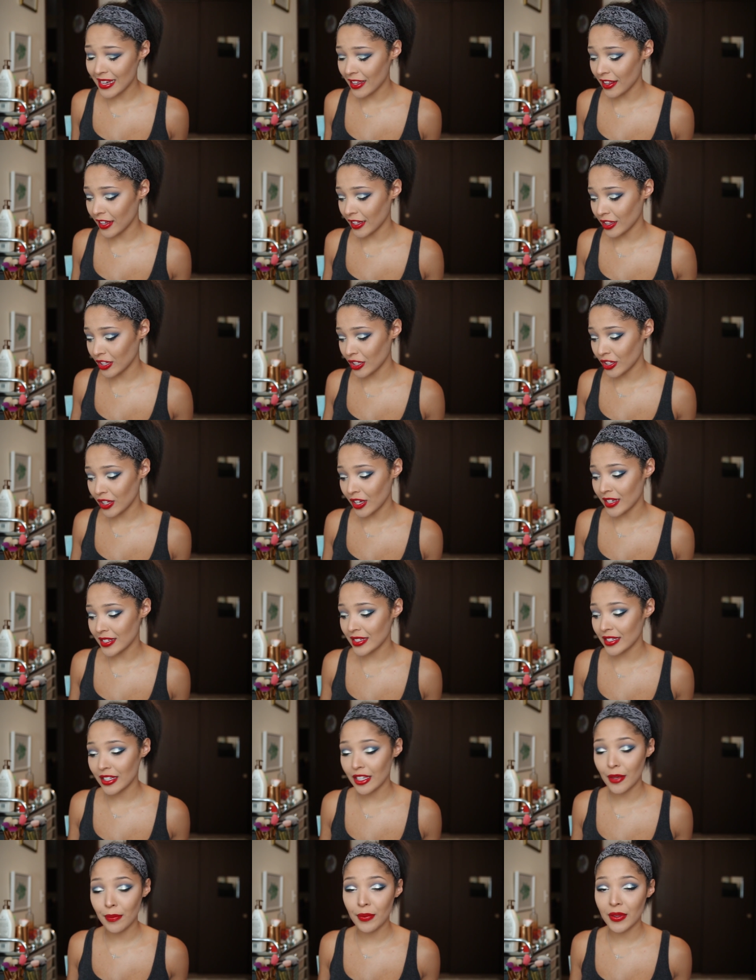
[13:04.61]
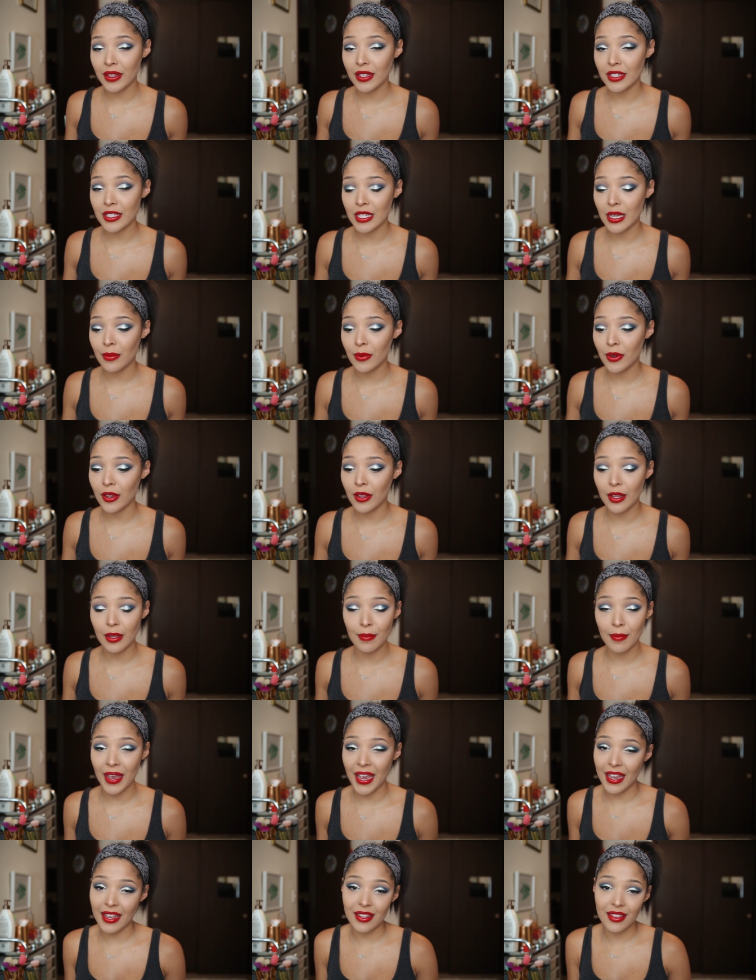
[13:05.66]
I like the glossy lip in the summer and the
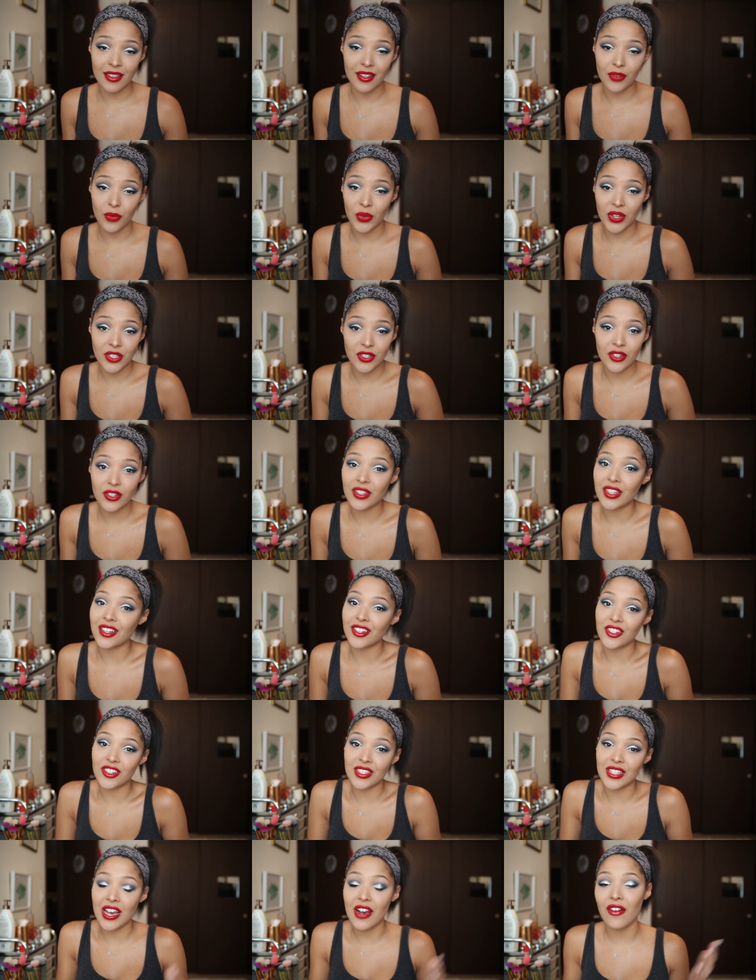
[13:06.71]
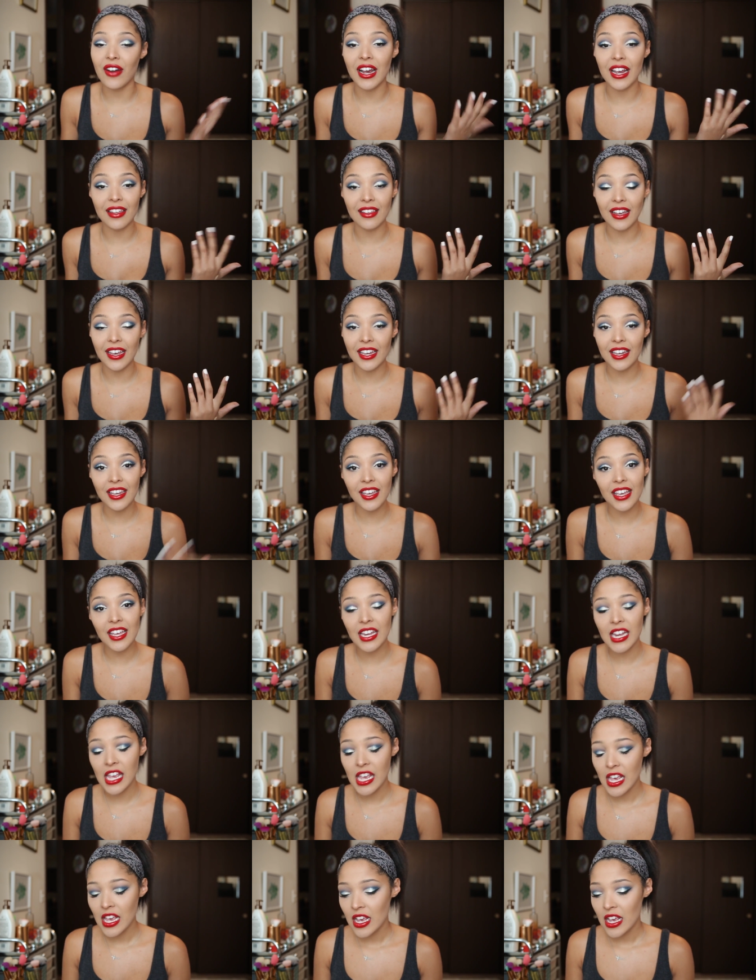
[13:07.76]
matte in the winter. That's just how I like it.